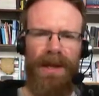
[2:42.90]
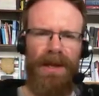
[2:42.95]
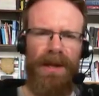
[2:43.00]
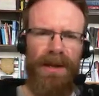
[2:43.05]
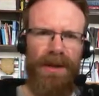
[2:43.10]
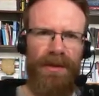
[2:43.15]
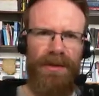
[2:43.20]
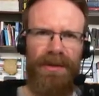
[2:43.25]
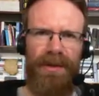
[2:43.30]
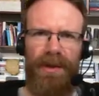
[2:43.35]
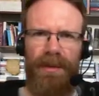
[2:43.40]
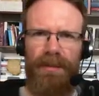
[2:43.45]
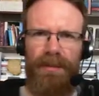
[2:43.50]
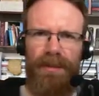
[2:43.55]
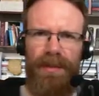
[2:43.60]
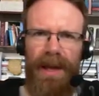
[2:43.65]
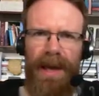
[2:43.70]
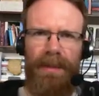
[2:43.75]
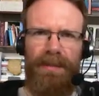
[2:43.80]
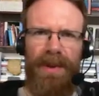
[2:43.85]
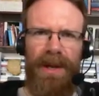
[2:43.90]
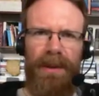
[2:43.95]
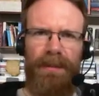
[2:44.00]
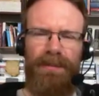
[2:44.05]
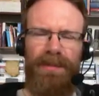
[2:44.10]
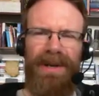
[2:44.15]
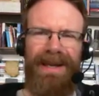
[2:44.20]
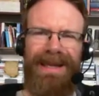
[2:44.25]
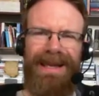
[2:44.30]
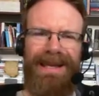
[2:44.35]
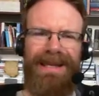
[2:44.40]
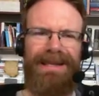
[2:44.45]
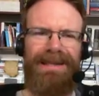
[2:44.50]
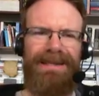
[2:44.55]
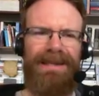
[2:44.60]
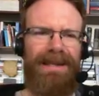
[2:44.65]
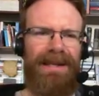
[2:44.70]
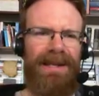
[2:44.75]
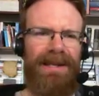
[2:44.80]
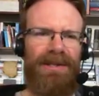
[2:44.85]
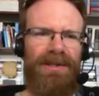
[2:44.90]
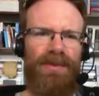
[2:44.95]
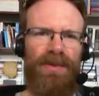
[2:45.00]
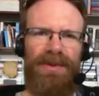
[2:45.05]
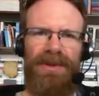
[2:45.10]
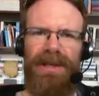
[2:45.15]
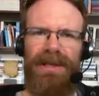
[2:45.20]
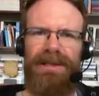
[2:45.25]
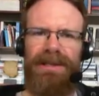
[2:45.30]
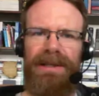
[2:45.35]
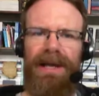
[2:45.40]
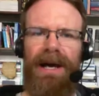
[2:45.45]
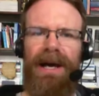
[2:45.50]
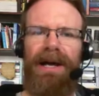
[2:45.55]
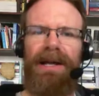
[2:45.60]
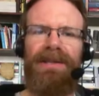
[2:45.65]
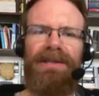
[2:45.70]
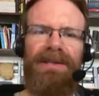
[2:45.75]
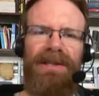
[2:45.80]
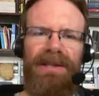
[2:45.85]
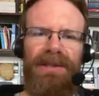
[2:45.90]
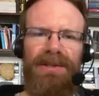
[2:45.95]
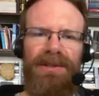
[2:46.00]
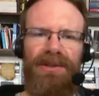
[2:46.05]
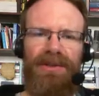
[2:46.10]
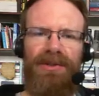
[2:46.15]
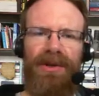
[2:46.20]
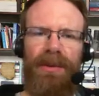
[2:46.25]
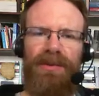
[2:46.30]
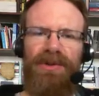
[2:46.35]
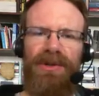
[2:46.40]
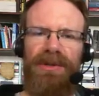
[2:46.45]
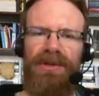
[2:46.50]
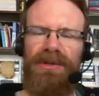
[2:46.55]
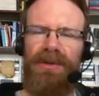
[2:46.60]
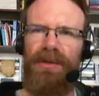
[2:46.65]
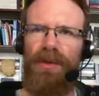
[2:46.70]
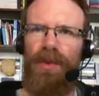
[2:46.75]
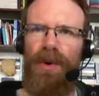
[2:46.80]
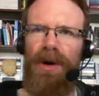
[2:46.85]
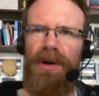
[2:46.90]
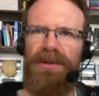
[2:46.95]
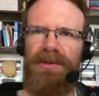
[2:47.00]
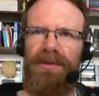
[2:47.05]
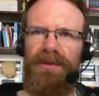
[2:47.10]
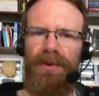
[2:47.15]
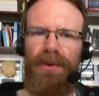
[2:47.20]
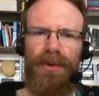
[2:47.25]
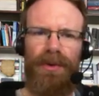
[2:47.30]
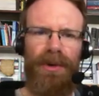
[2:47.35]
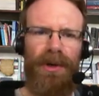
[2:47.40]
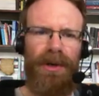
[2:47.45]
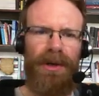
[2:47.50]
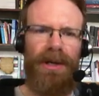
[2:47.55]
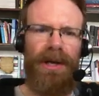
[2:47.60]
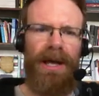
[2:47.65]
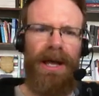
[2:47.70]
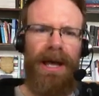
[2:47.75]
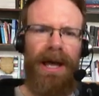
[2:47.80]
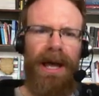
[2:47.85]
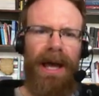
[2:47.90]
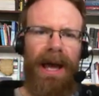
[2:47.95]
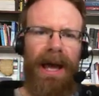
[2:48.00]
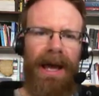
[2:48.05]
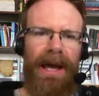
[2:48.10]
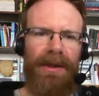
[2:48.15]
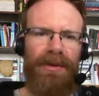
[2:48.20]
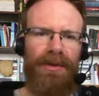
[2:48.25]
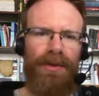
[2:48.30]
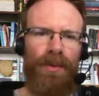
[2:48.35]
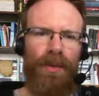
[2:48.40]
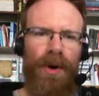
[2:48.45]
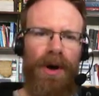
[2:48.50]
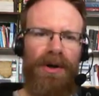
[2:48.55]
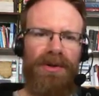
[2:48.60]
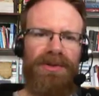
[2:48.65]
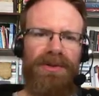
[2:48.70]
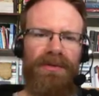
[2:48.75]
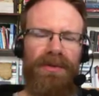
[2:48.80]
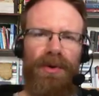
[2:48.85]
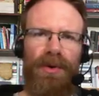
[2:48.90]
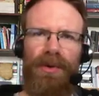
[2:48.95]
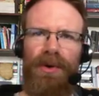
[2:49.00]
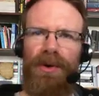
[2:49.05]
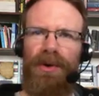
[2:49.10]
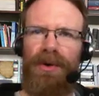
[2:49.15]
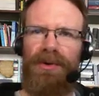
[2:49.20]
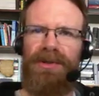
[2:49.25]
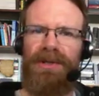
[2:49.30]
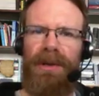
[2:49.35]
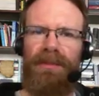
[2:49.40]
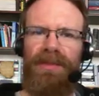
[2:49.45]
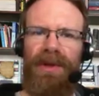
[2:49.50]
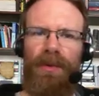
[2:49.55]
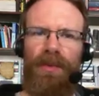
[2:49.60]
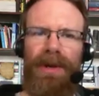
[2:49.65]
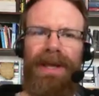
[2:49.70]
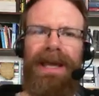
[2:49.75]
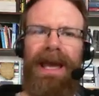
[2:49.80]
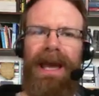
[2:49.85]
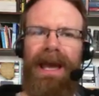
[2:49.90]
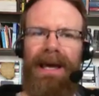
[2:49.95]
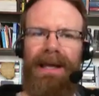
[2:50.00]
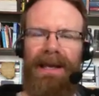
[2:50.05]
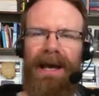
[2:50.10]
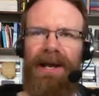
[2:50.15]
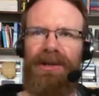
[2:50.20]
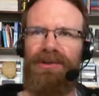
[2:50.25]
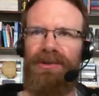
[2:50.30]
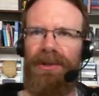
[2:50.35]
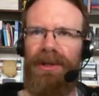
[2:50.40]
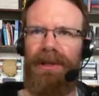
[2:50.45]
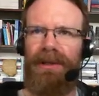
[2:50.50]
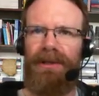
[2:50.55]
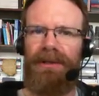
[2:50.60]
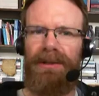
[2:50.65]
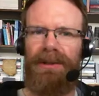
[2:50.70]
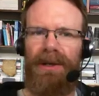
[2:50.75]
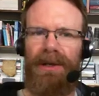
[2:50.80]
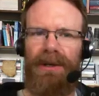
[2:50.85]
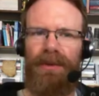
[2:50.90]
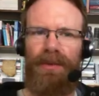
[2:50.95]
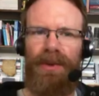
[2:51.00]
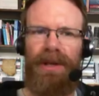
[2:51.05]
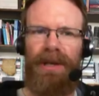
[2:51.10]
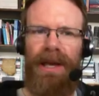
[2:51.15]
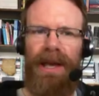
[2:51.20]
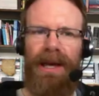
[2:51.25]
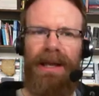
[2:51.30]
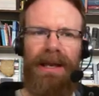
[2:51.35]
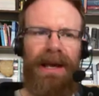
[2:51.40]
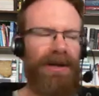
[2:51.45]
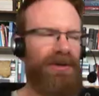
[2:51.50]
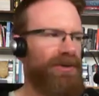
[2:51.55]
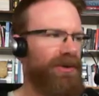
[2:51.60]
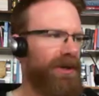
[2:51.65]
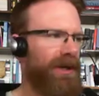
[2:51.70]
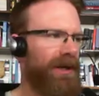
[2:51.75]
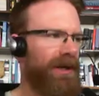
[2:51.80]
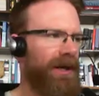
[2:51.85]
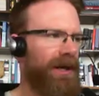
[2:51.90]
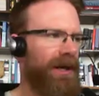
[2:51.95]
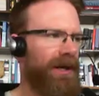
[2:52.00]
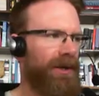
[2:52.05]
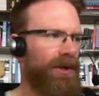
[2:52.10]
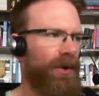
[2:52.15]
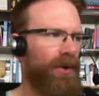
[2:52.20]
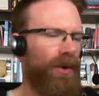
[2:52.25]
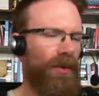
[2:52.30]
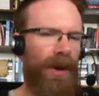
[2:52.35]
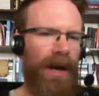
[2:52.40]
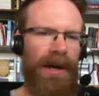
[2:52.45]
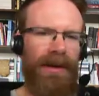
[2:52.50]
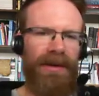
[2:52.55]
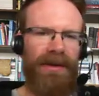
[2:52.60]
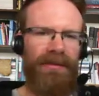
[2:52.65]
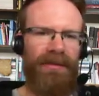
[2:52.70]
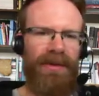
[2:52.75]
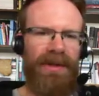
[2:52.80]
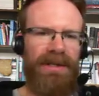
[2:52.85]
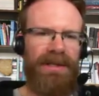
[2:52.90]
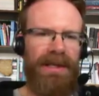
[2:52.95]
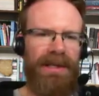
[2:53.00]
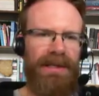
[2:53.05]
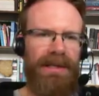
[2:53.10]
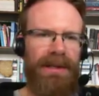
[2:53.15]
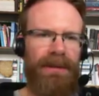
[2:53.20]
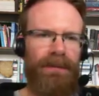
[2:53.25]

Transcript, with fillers: The epic begins and ends with these lines, these descriptions of the walls of Uruk. And the walls of Uruk are something we can actually look, we can actually uh, go around and visit.